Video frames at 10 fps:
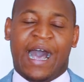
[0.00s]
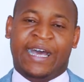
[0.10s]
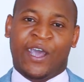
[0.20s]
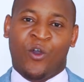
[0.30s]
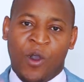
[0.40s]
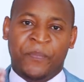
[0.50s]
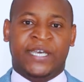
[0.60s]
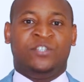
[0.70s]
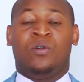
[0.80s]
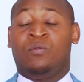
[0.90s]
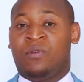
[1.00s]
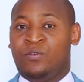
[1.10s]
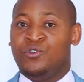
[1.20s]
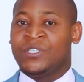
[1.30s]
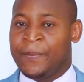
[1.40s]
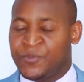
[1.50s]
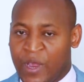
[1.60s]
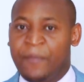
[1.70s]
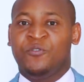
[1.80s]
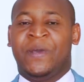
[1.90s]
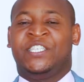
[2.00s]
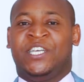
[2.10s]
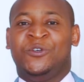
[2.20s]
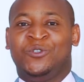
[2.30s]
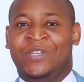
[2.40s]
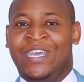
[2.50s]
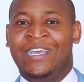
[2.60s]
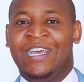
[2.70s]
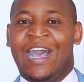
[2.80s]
and I hope that you subscribe to my channel today,